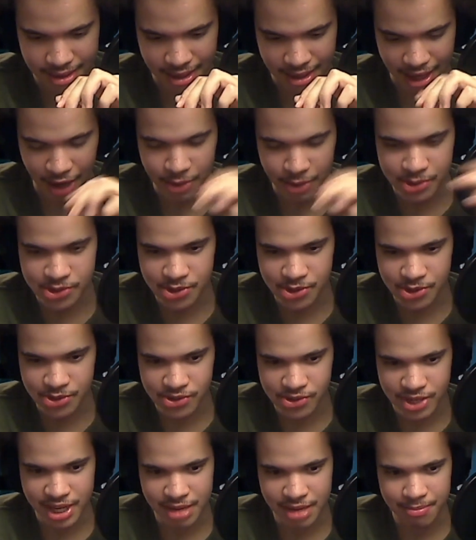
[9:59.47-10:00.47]
I was
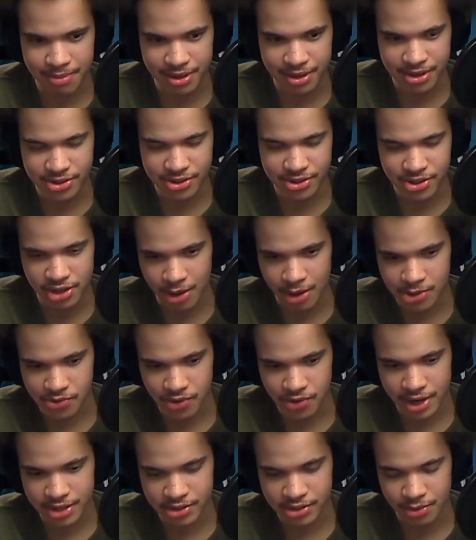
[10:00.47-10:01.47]
using it because, I was
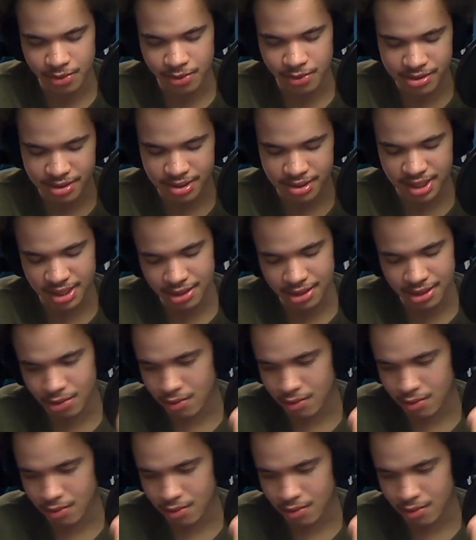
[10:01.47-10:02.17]
running into words. I was like, you know